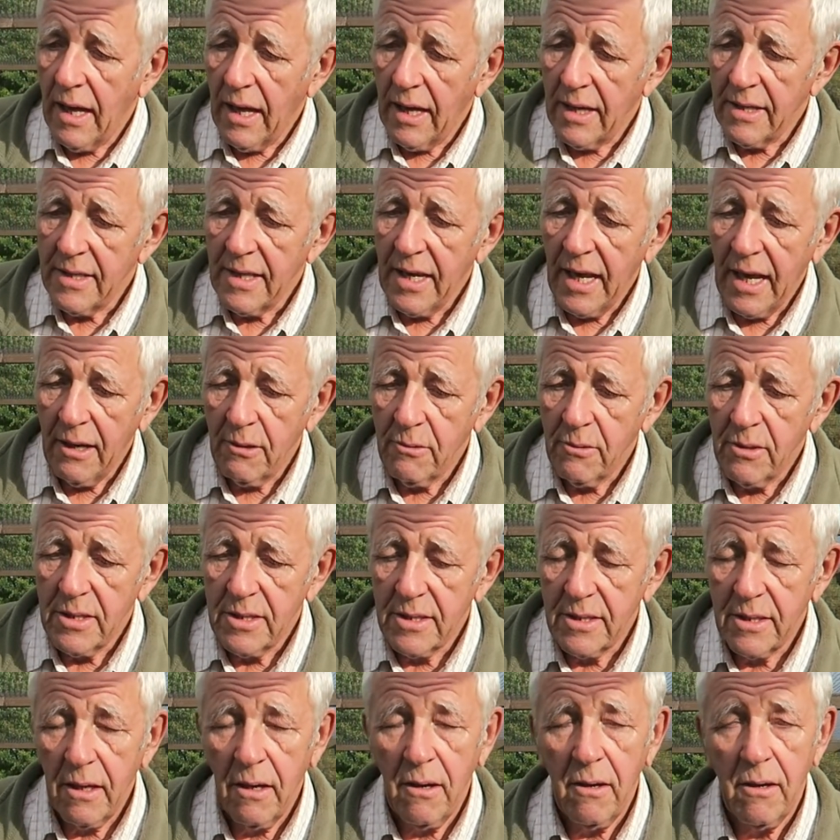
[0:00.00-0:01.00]
and now
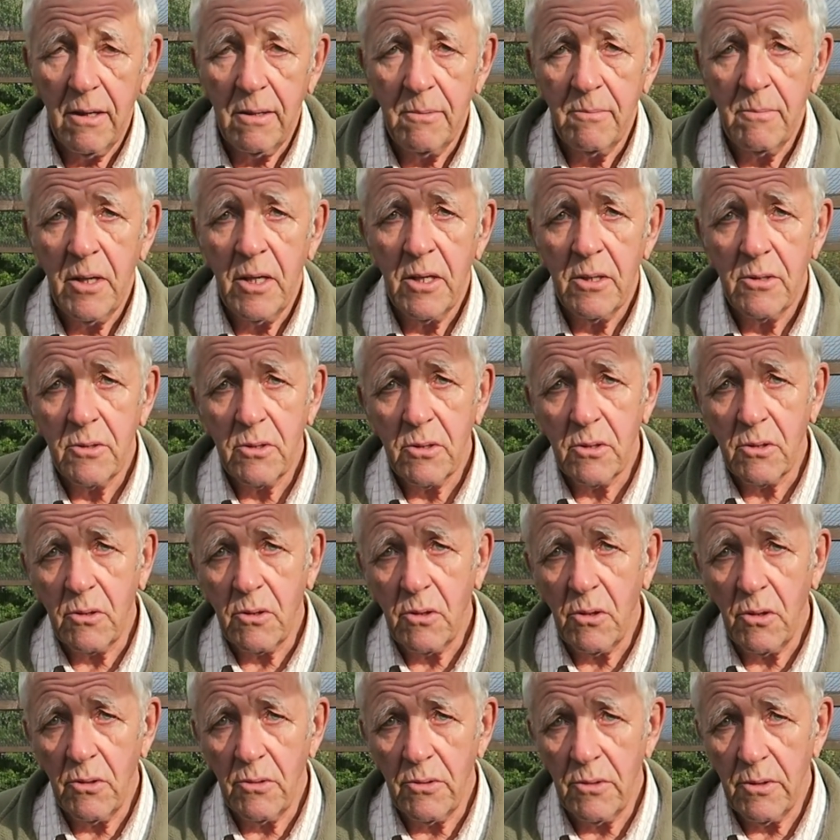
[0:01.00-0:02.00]
it's time to
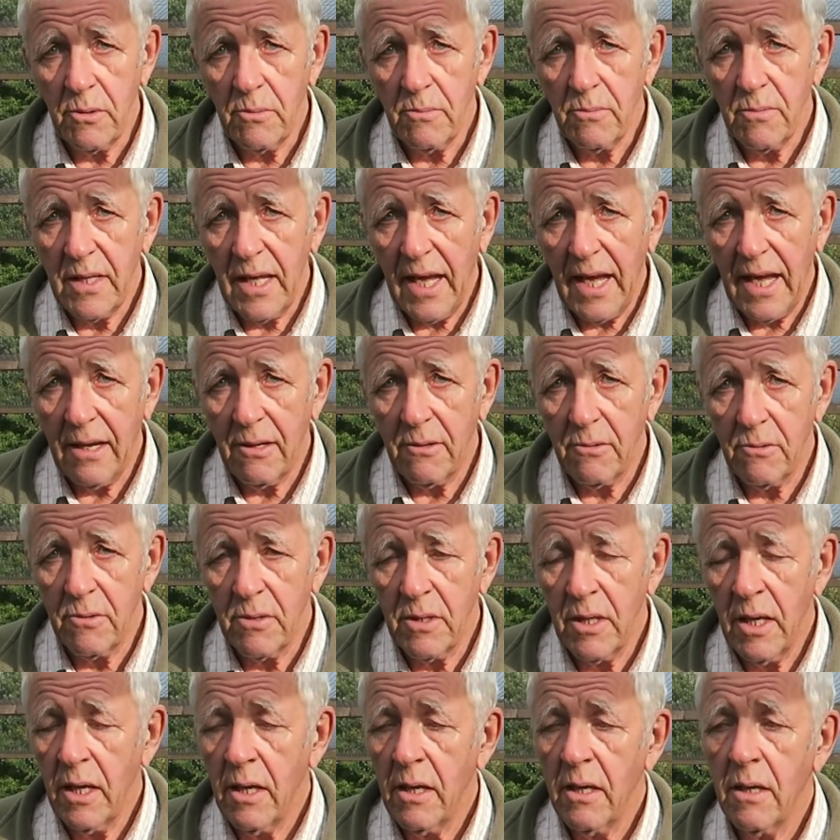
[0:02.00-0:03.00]
cut them
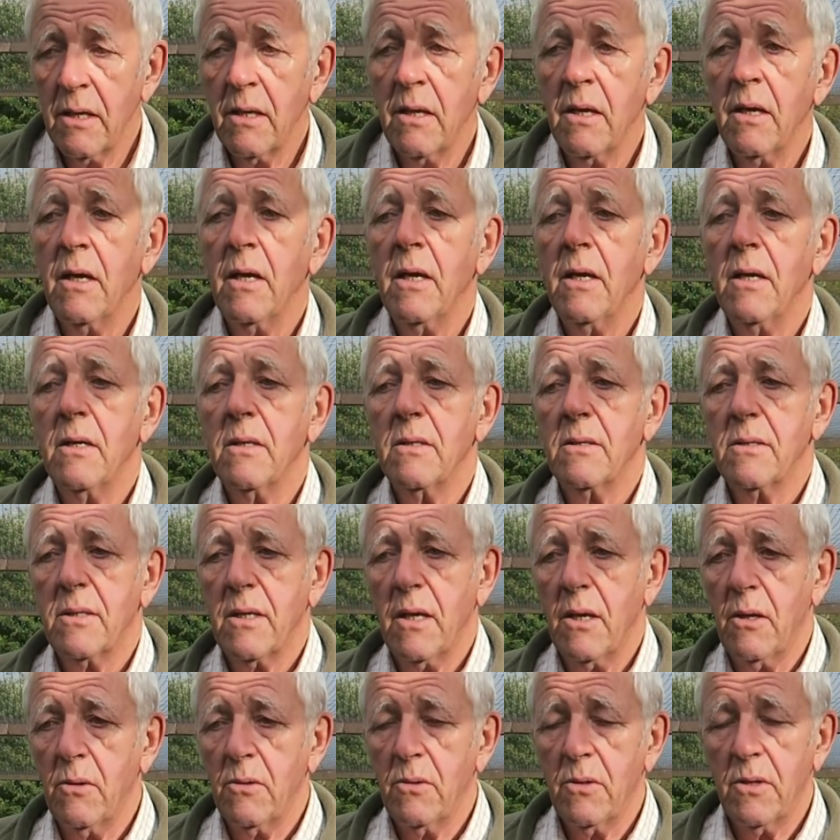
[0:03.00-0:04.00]
down
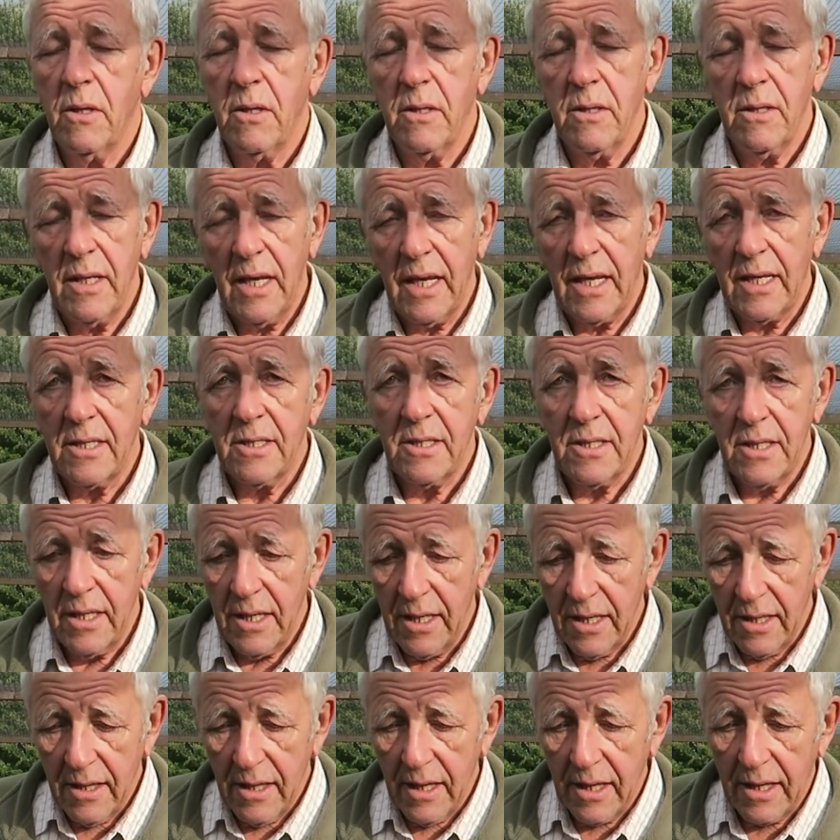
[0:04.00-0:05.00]
so that next
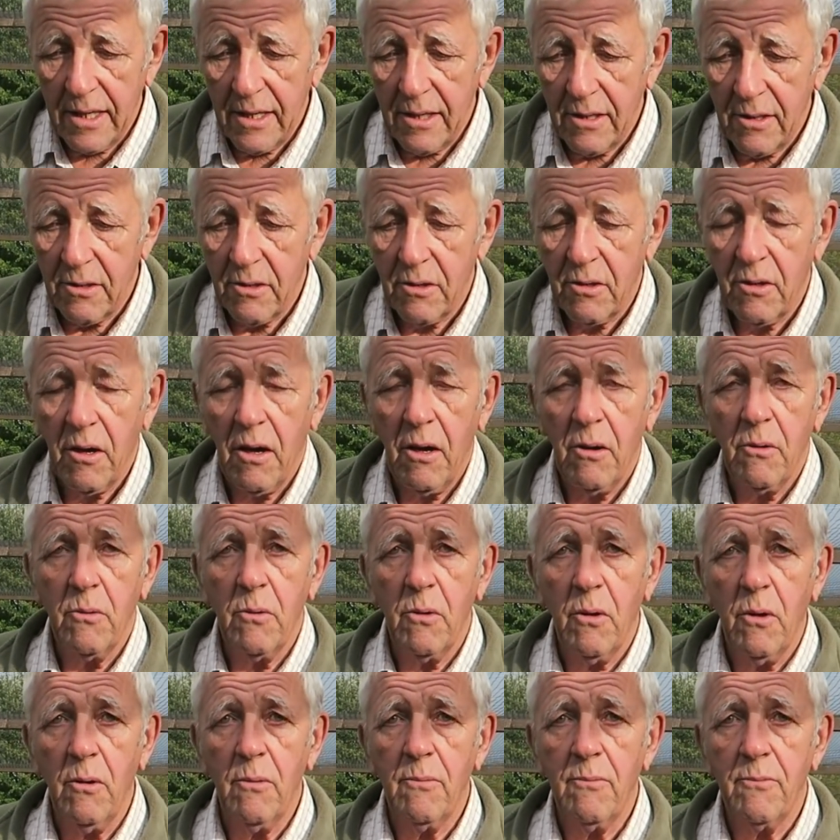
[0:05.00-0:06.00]
year they can
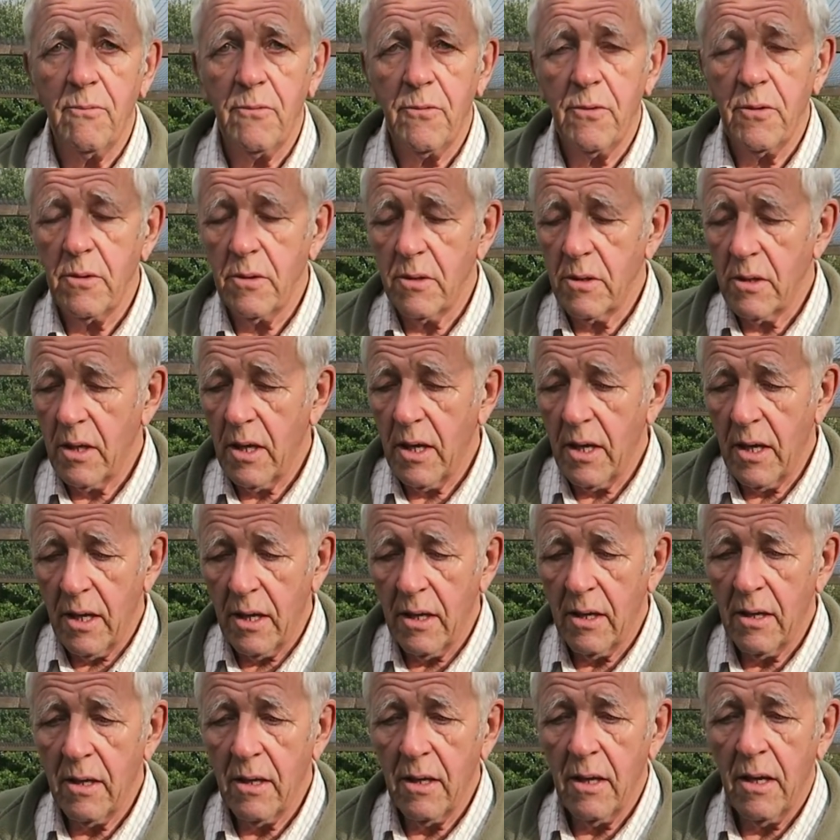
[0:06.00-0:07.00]
grow up from the
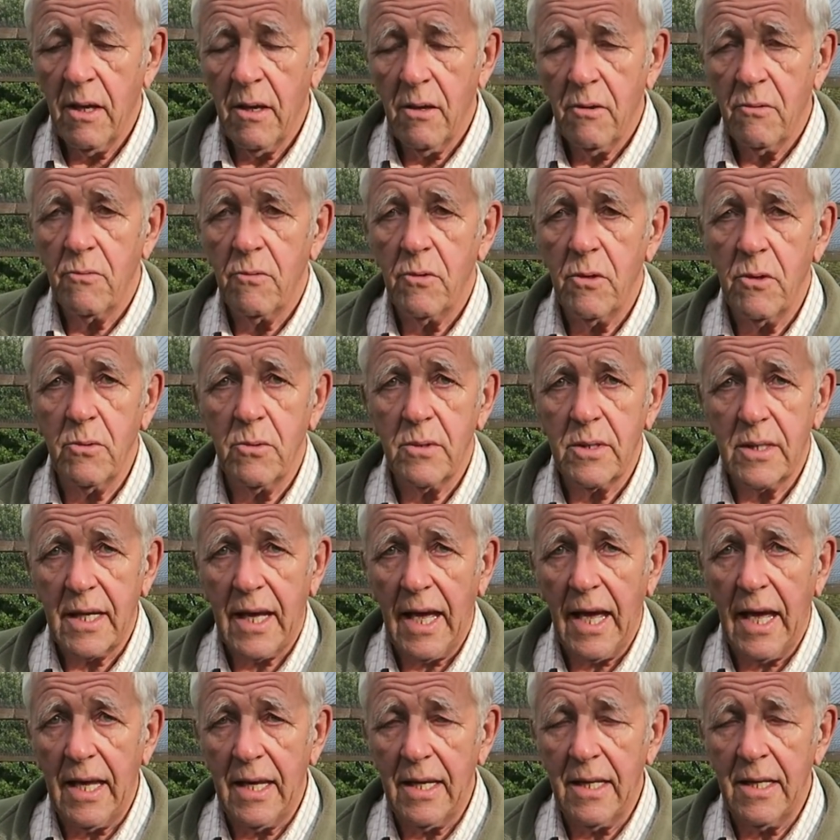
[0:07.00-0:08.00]
root
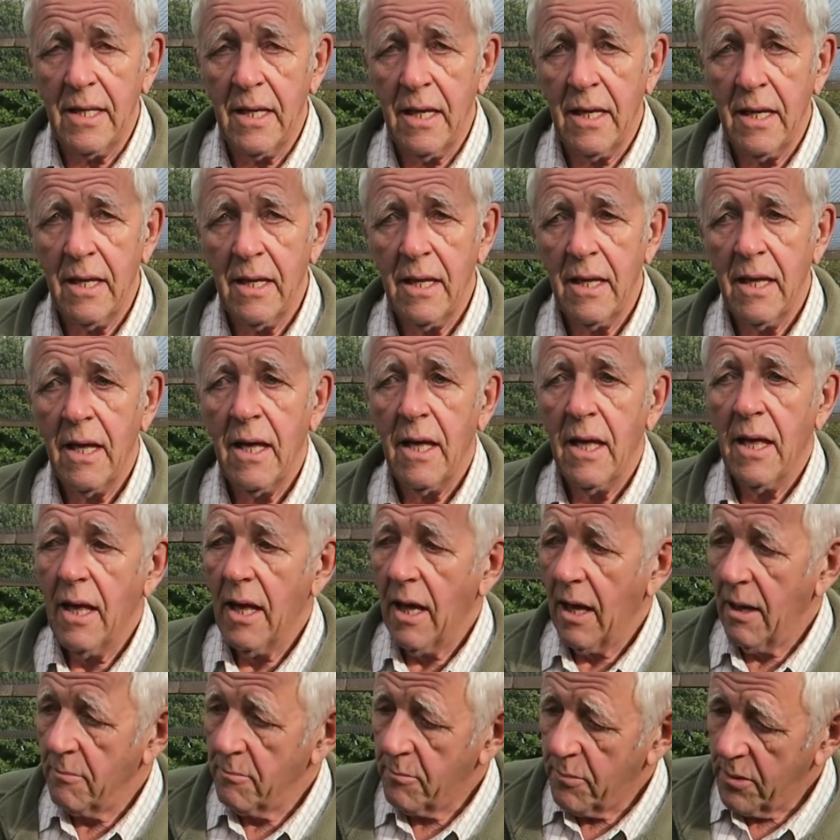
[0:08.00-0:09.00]
again
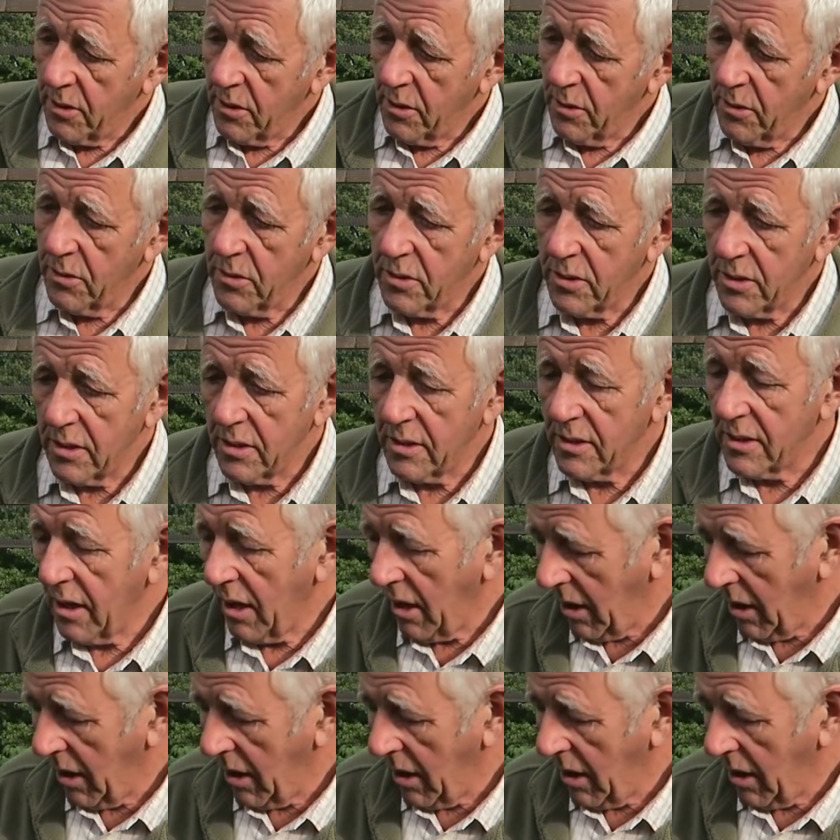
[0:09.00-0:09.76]
and produce us